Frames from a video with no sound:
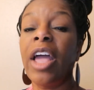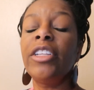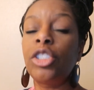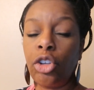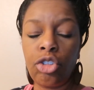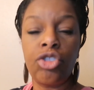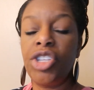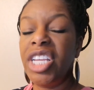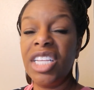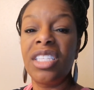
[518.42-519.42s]
Search
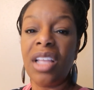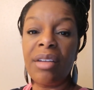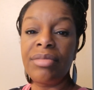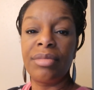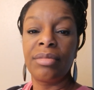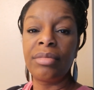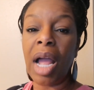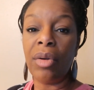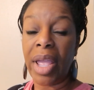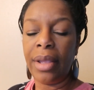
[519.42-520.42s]
the UK stuff,
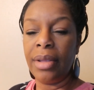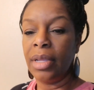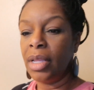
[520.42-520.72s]
okay?